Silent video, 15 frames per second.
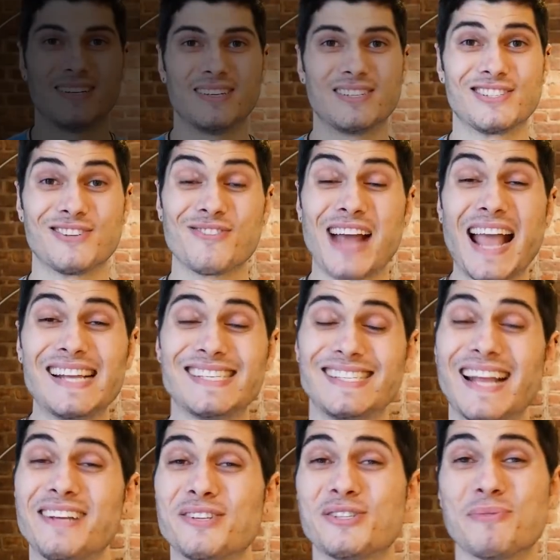So guys,
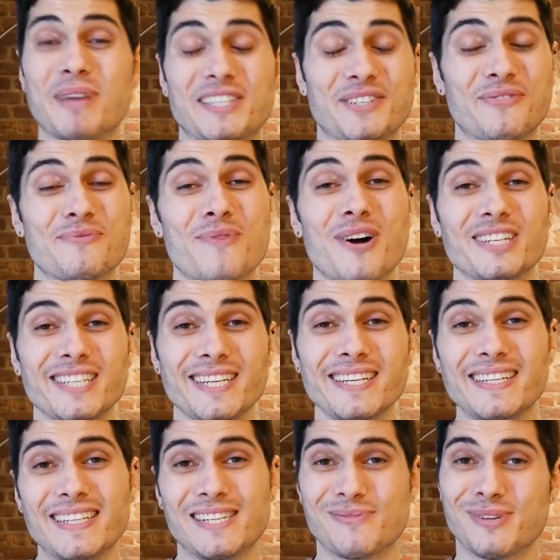thank you so much for
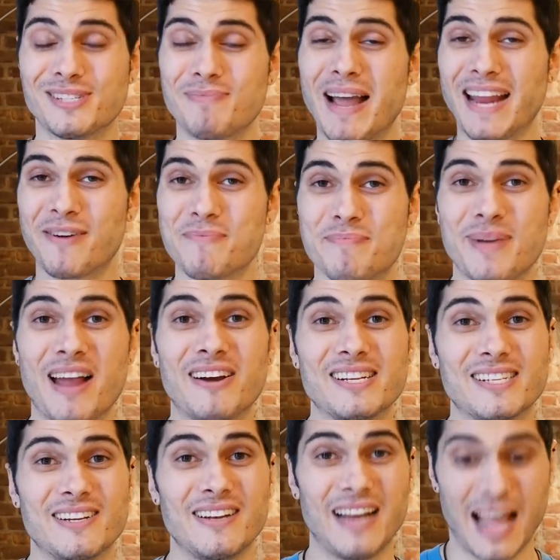watching. This was my
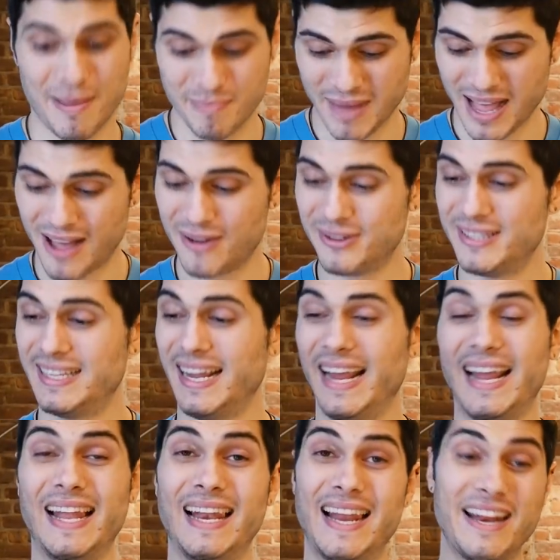comparison about
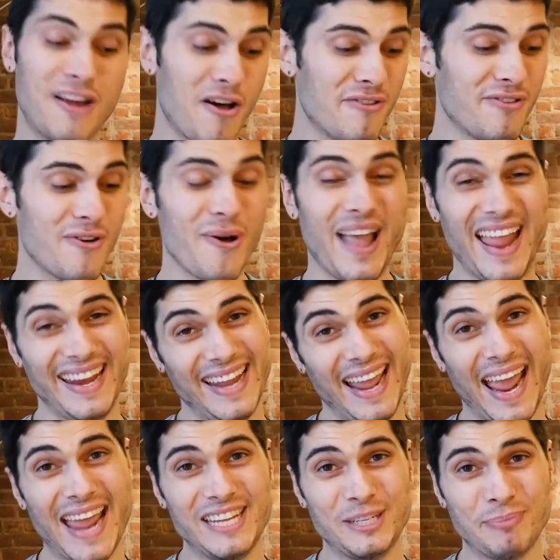the Lenovo and the
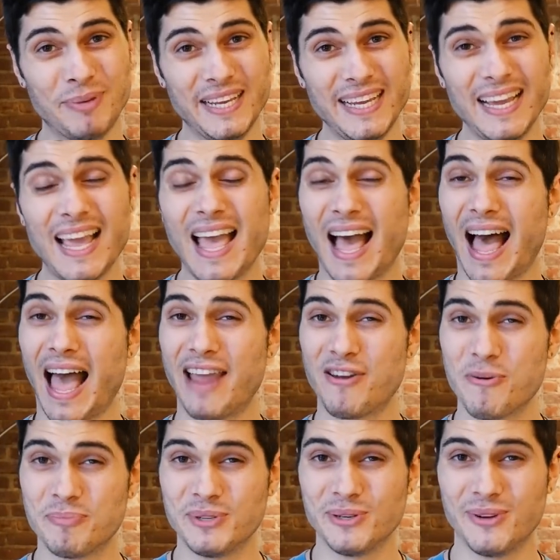H P. I
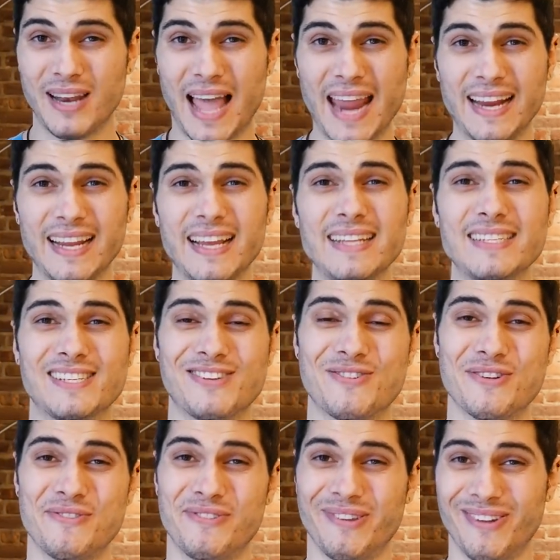hope you like it.
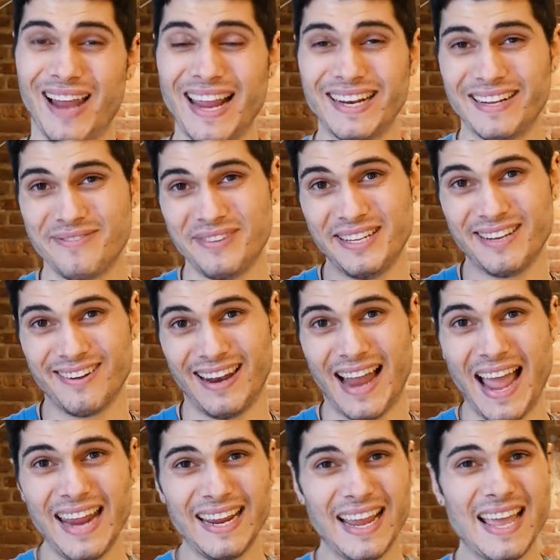So if you liked the video,
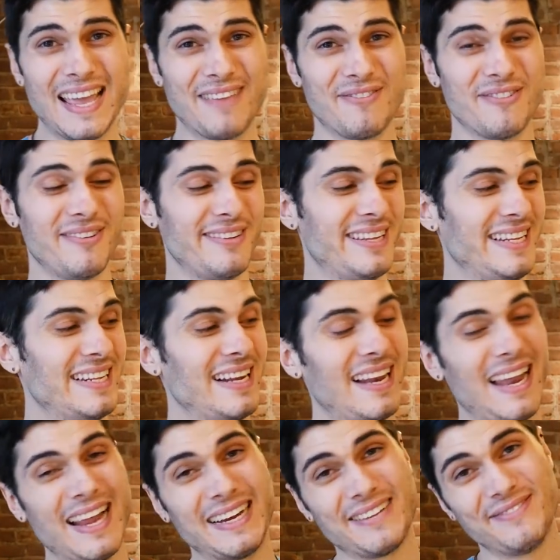like. If you
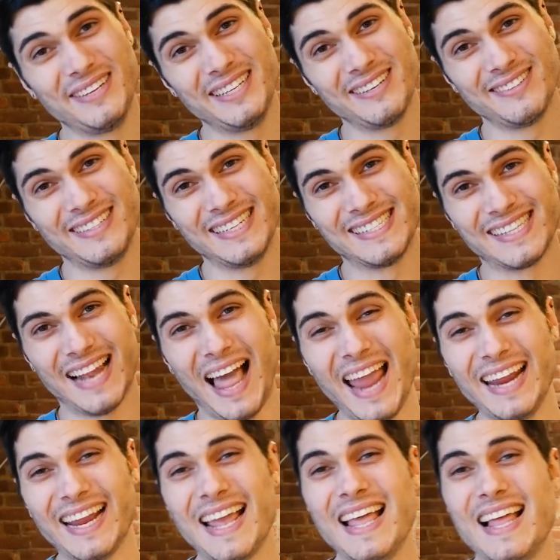didn't like the video,
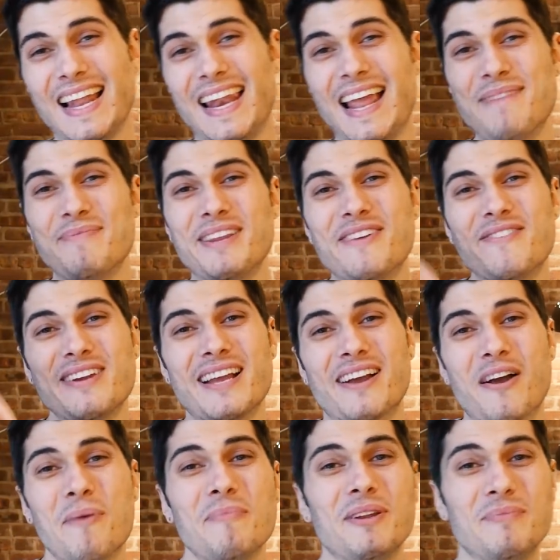dislike. Let me know in the
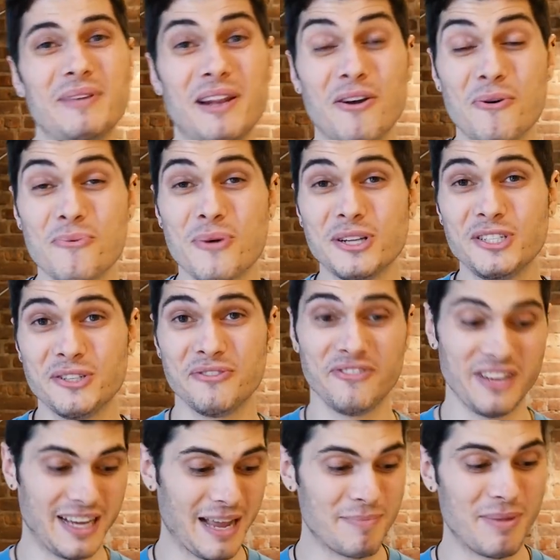comment below what you
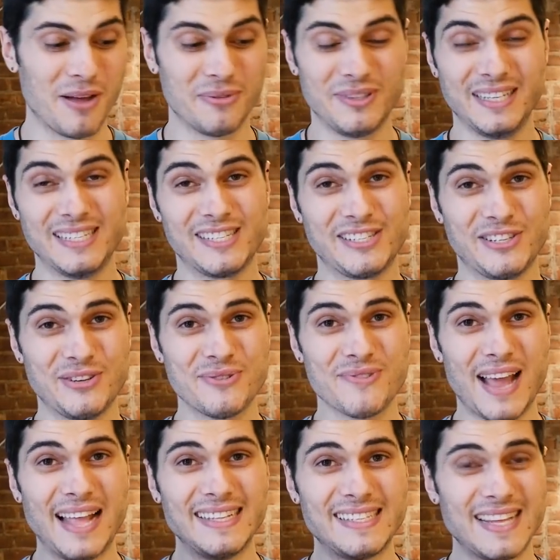think about these two
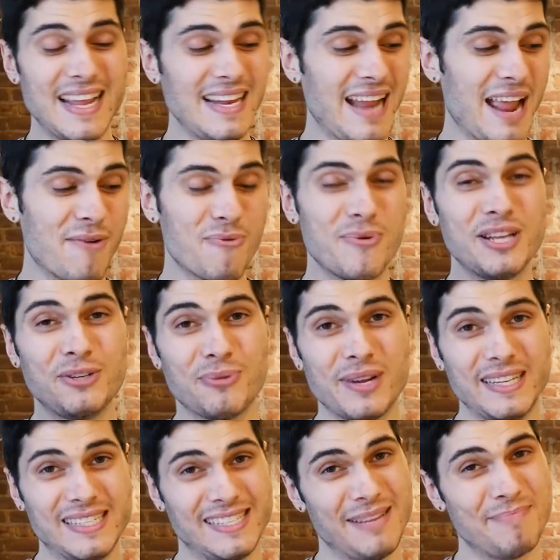headsets and which
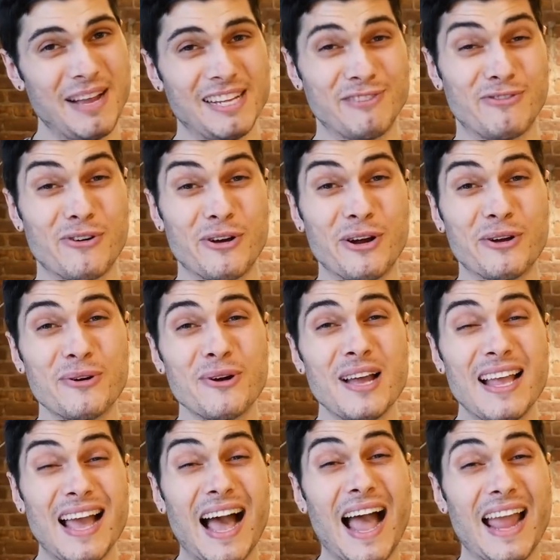one is the best for you.
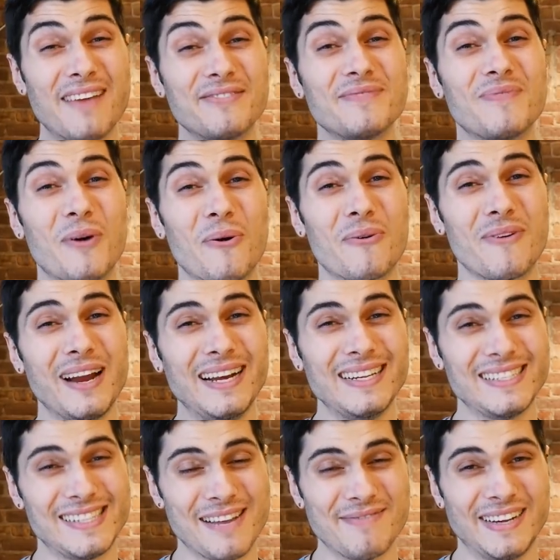I have
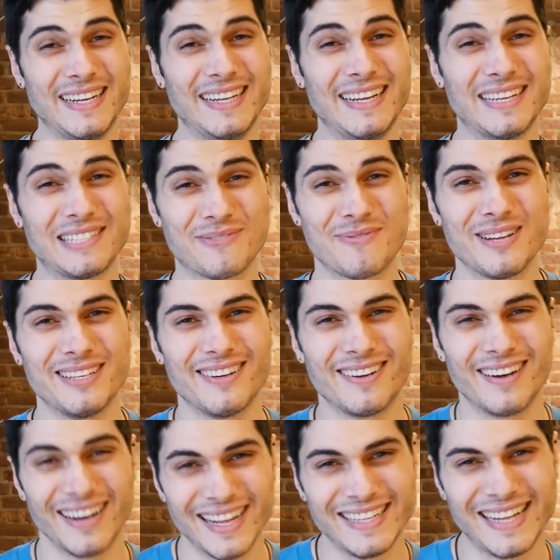already some ideas what you're
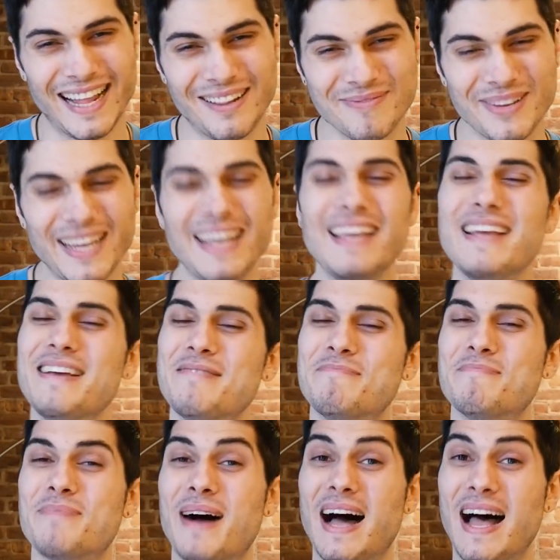gonna tell me,
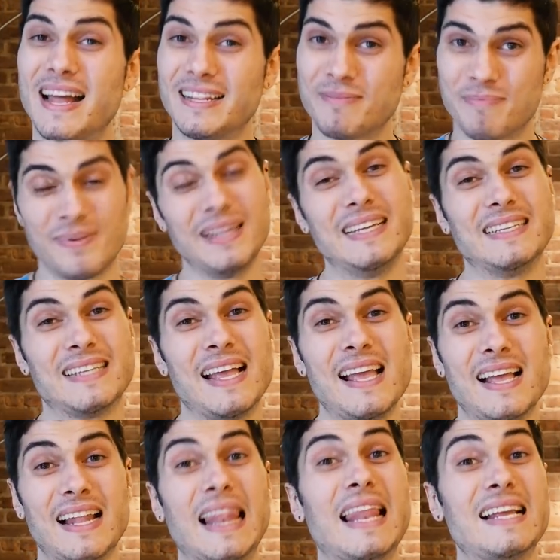but please,
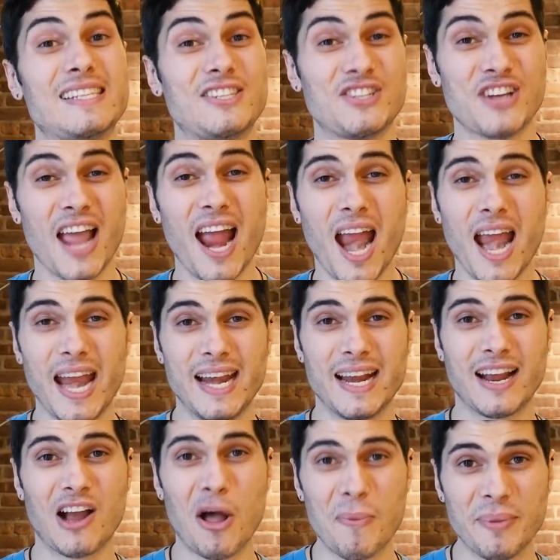let's share in
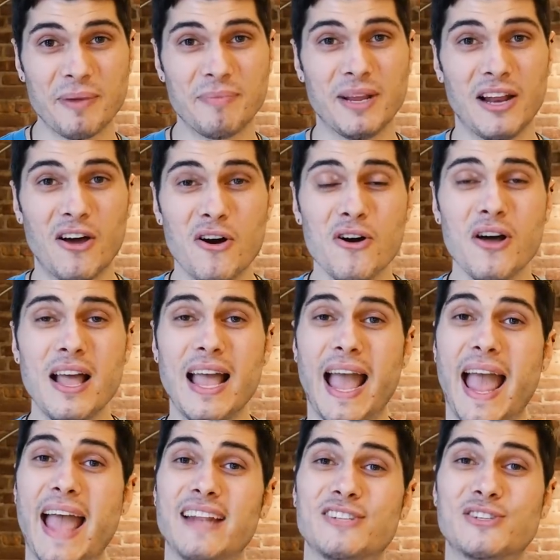the comment below
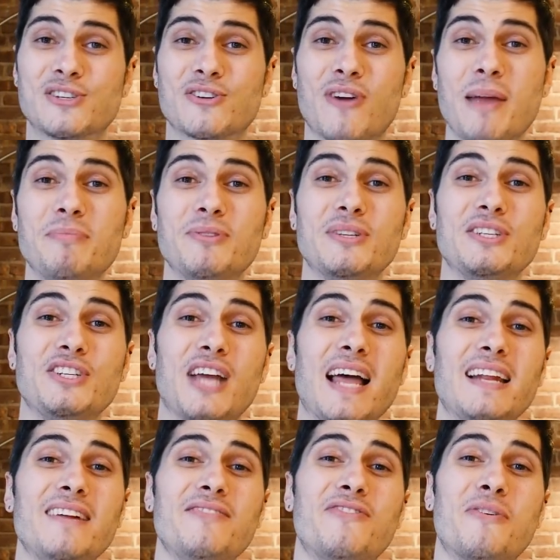and subscribe to the
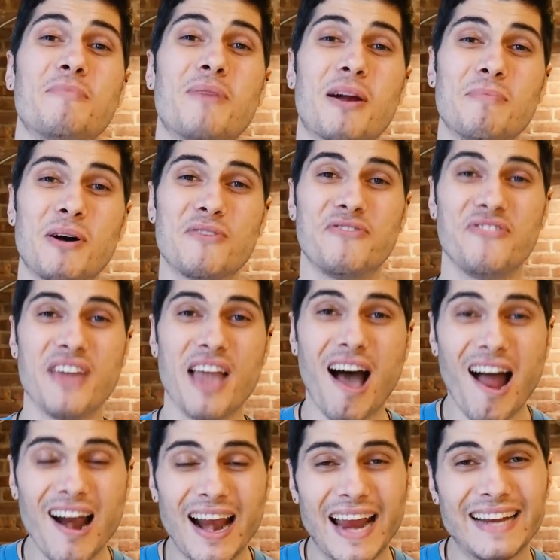channel for more about V
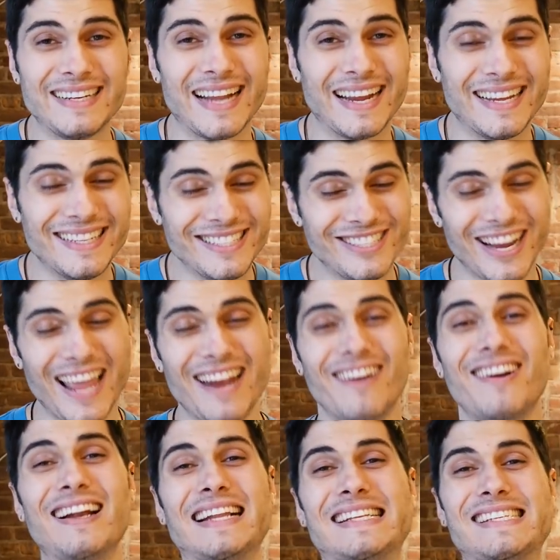R and tech in
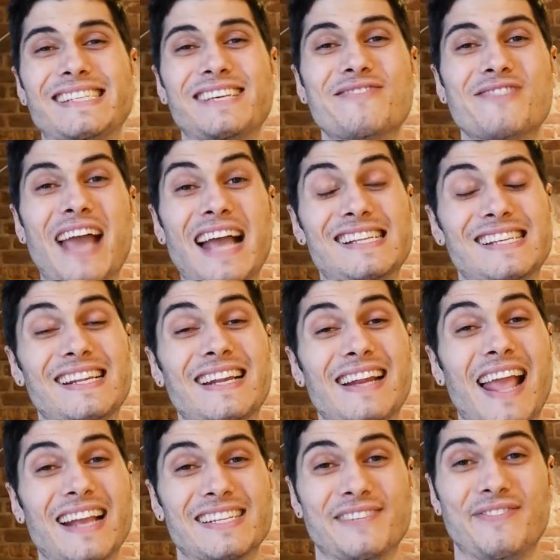general. See you guys in the
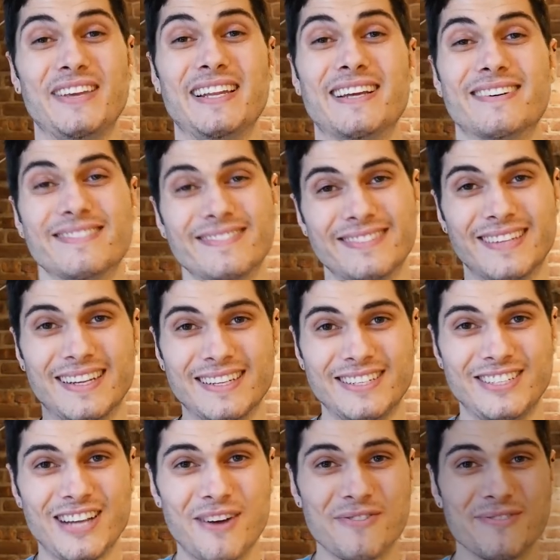next video.
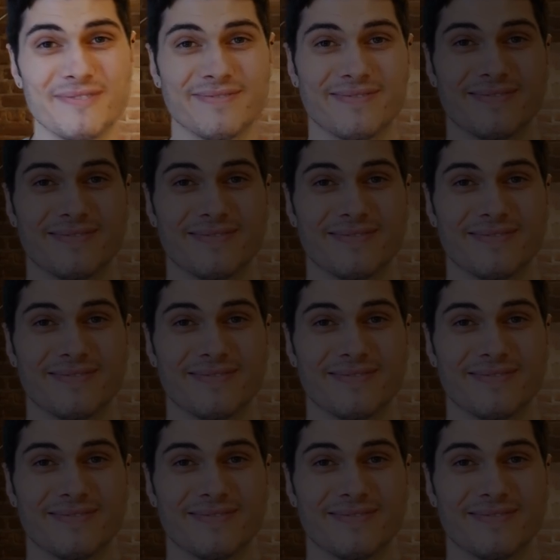Ciao!